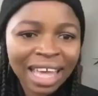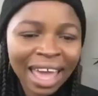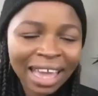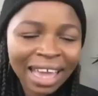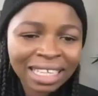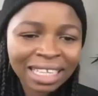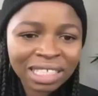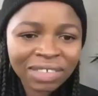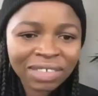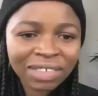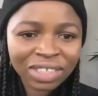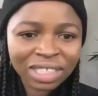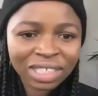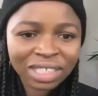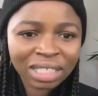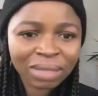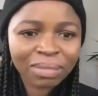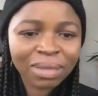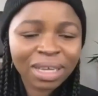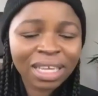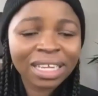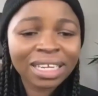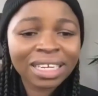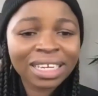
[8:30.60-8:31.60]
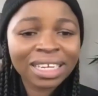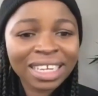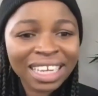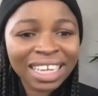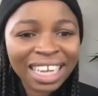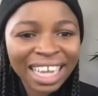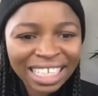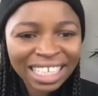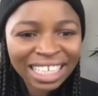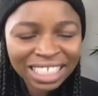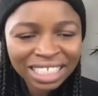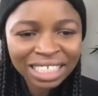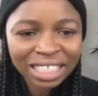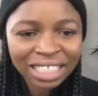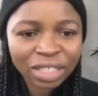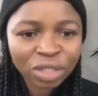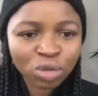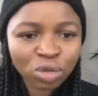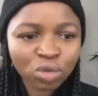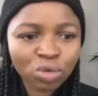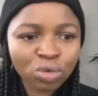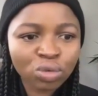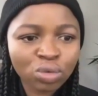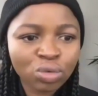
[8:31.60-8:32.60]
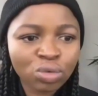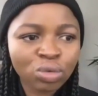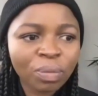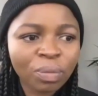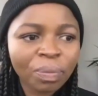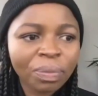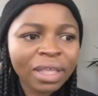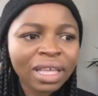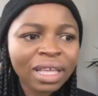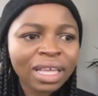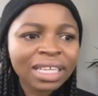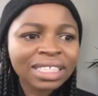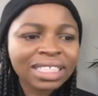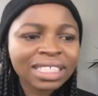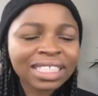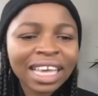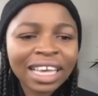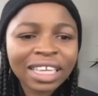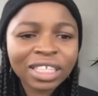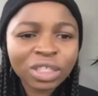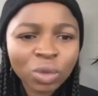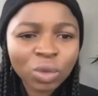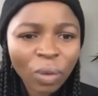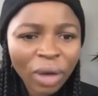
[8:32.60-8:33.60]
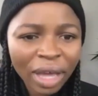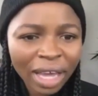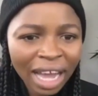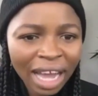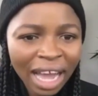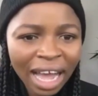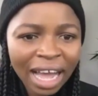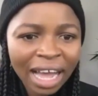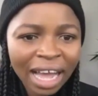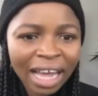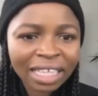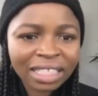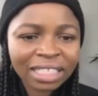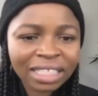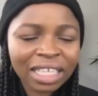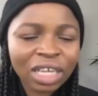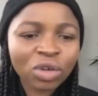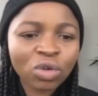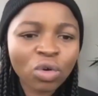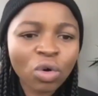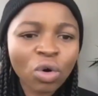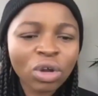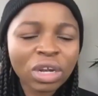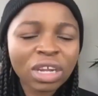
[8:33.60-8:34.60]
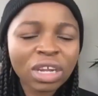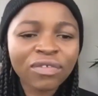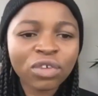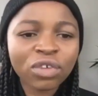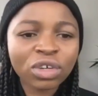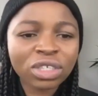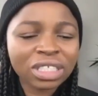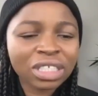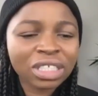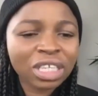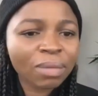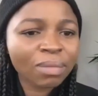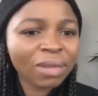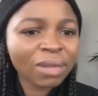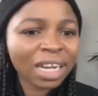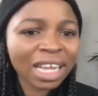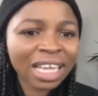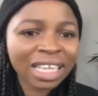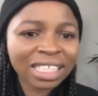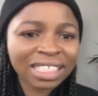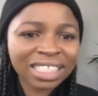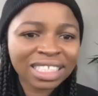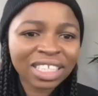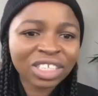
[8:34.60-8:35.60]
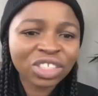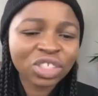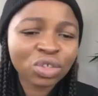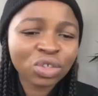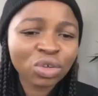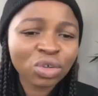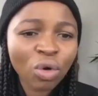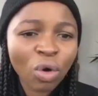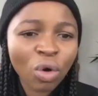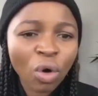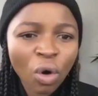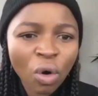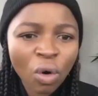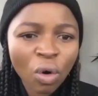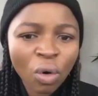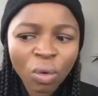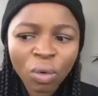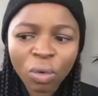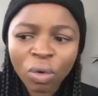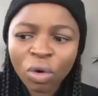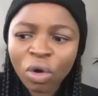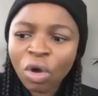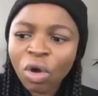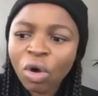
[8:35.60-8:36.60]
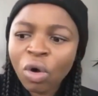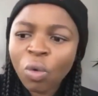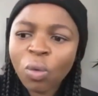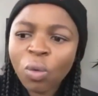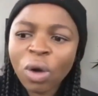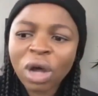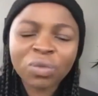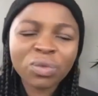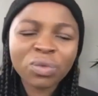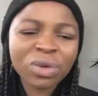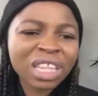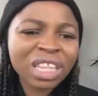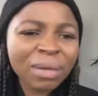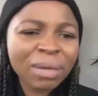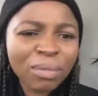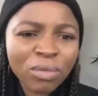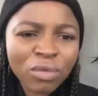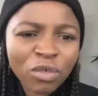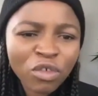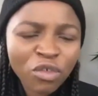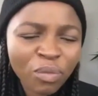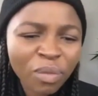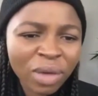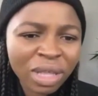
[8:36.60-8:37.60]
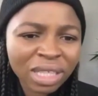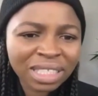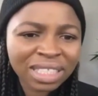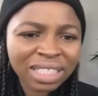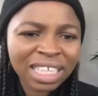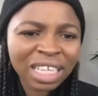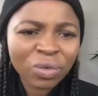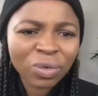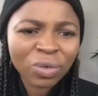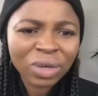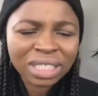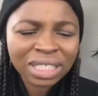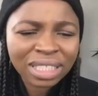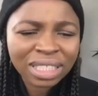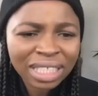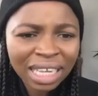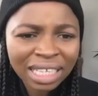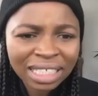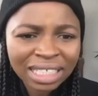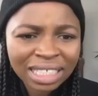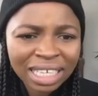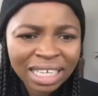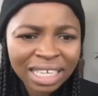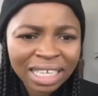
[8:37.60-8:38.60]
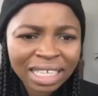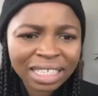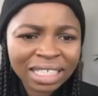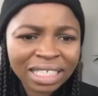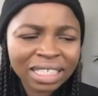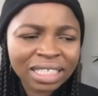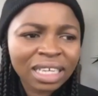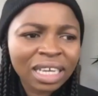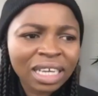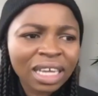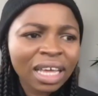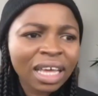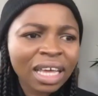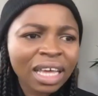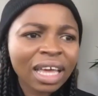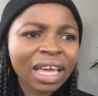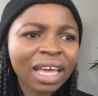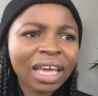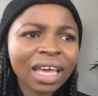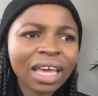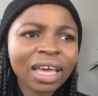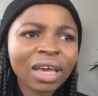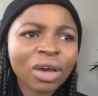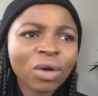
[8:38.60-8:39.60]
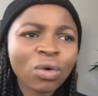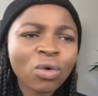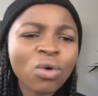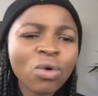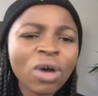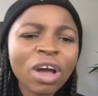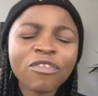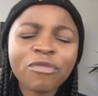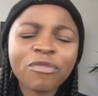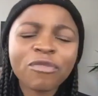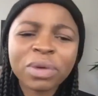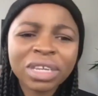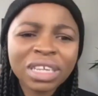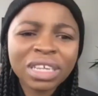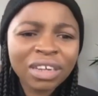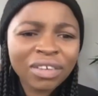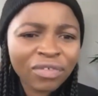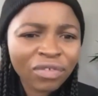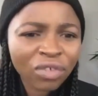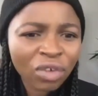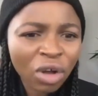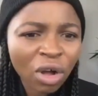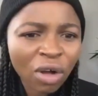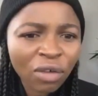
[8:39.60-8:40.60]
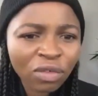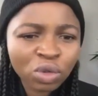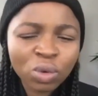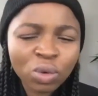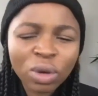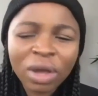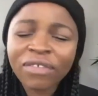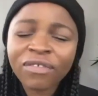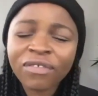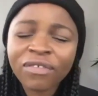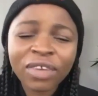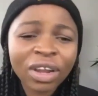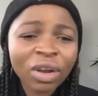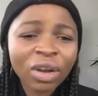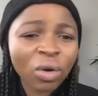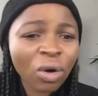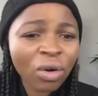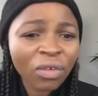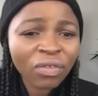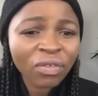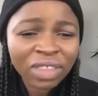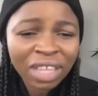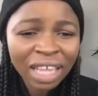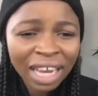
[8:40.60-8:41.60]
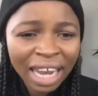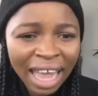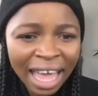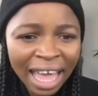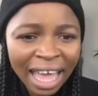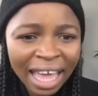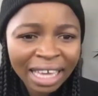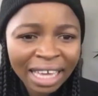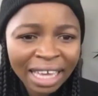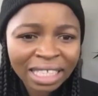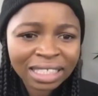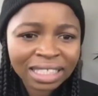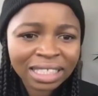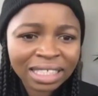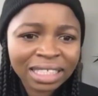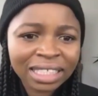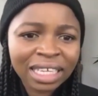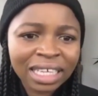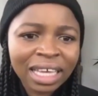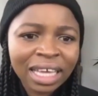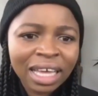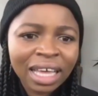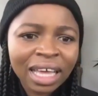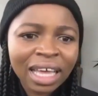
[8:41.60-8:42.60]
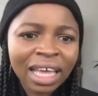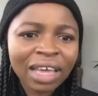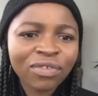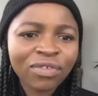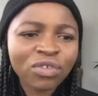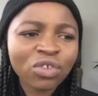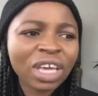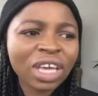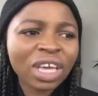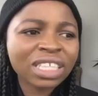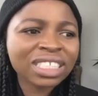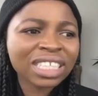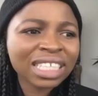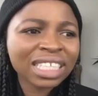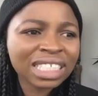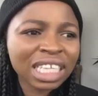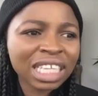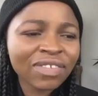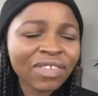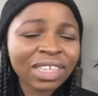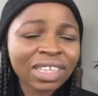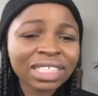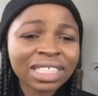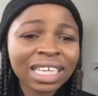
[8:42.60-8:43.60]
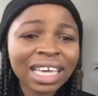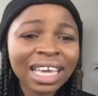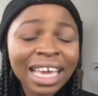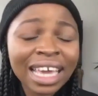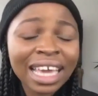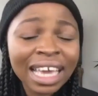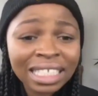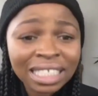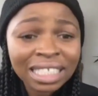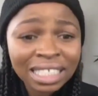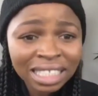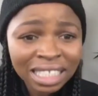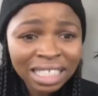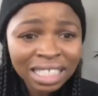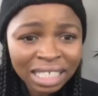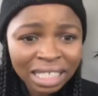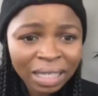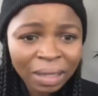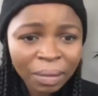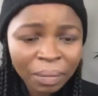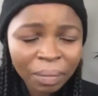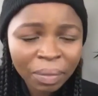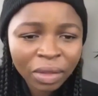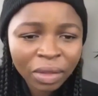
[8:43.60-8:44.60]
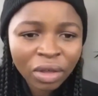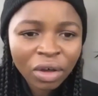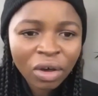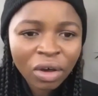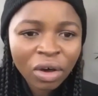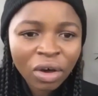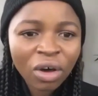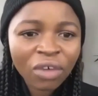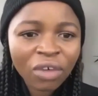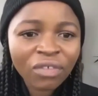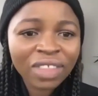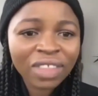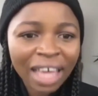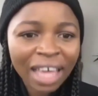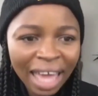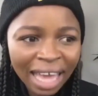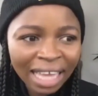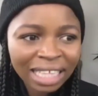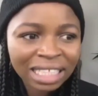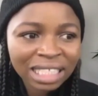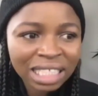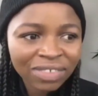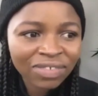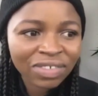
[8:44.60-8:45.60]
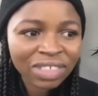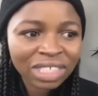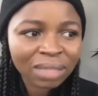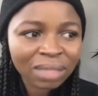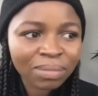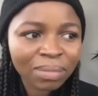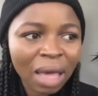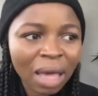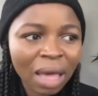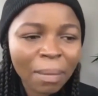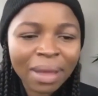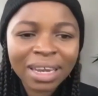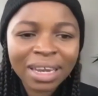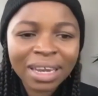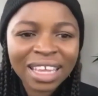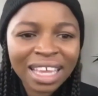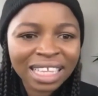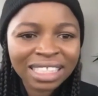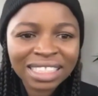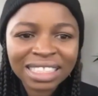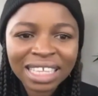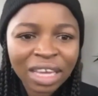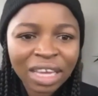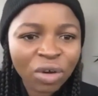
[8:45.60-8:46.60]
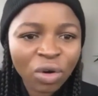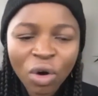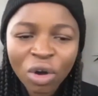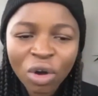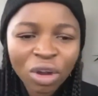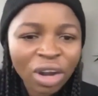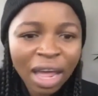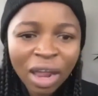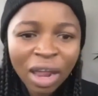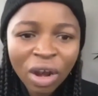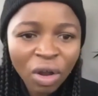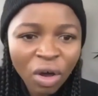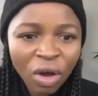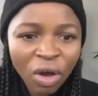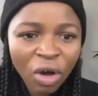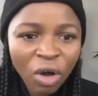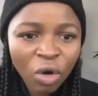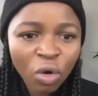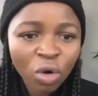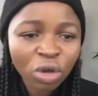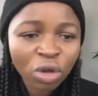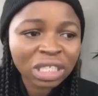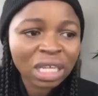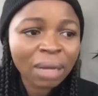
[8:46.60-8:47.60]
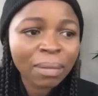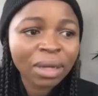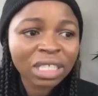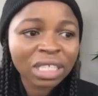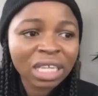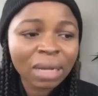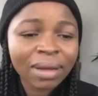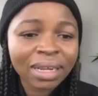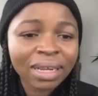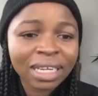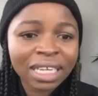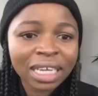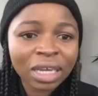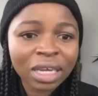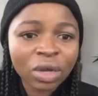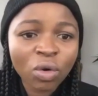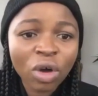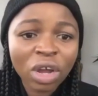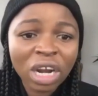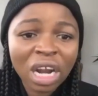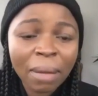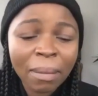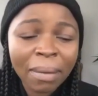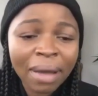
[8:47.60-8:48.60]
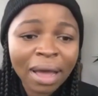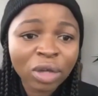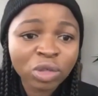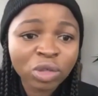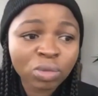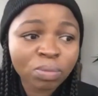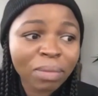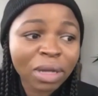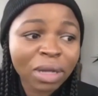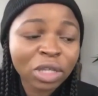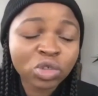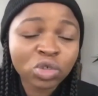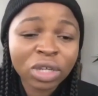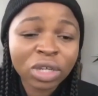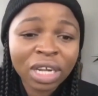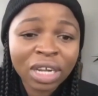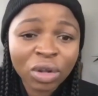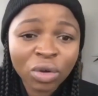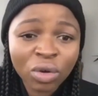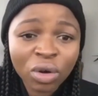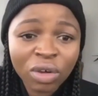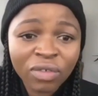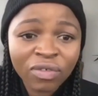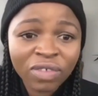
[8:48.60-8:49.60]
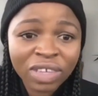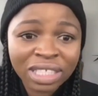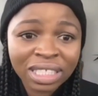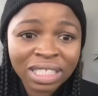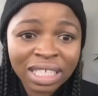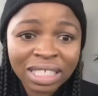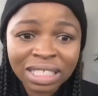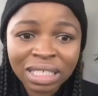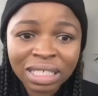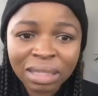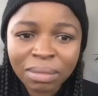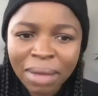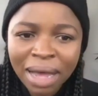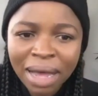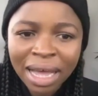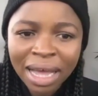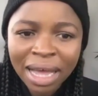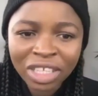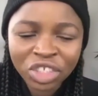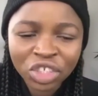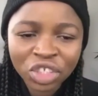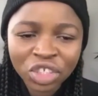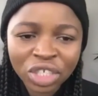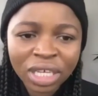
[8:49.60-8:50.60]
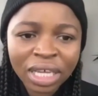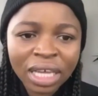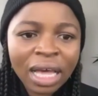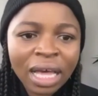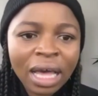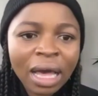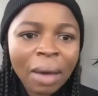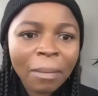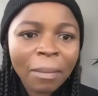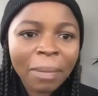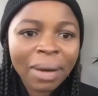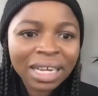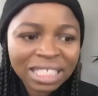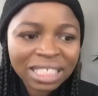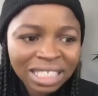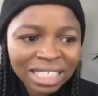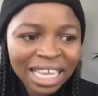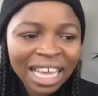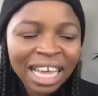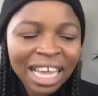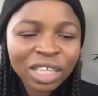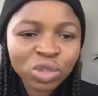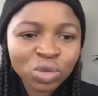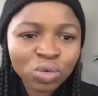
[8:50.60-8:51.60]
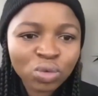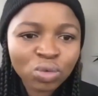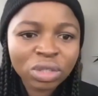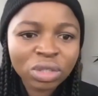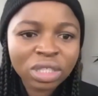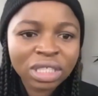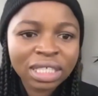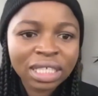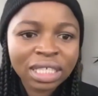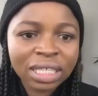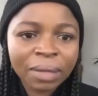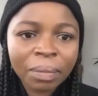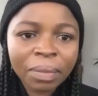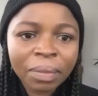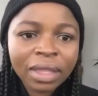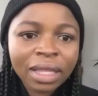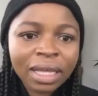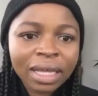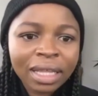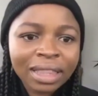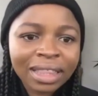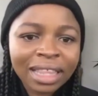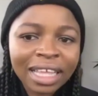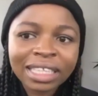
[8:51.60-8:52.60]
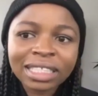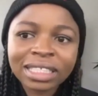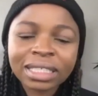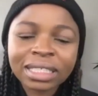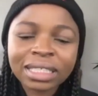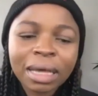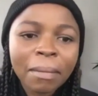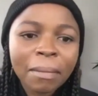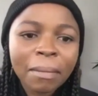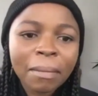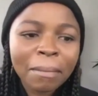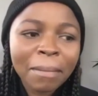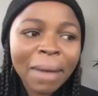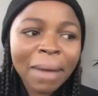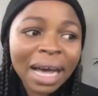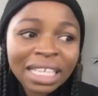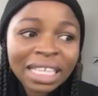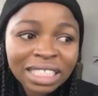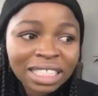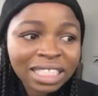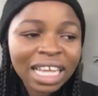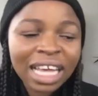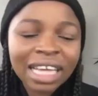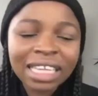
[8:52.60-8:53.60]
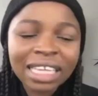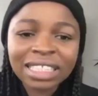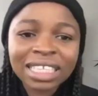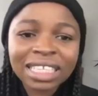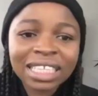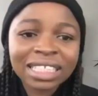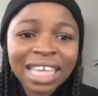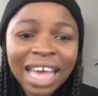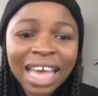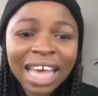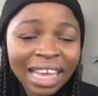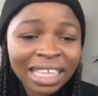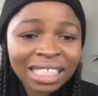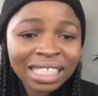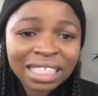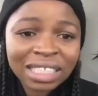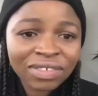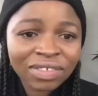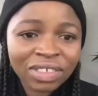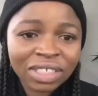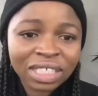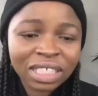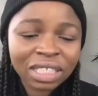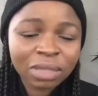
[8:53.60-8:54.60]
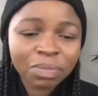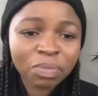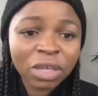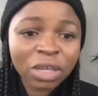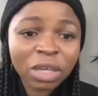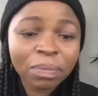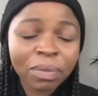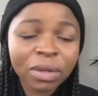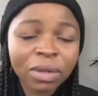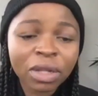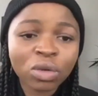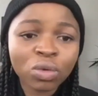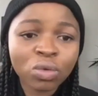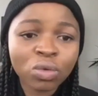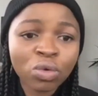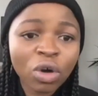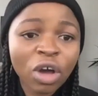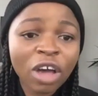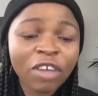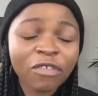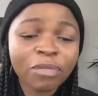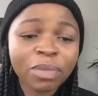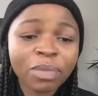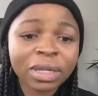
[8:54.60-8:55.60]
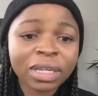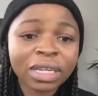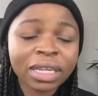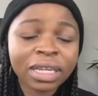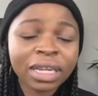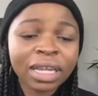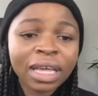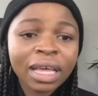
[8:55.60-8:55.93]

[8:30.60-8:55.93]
activism in relation to sex workers and calling for decriminalization go? What were the movements that were started? Who have been involved? Who have fell off the lines? If you can just give us a history of the activism ebeniyenzayo all along, because abantu abaningi khona bajoyina le conversation manje. But siyazi ukuthi there's masters, there's activists, people who have been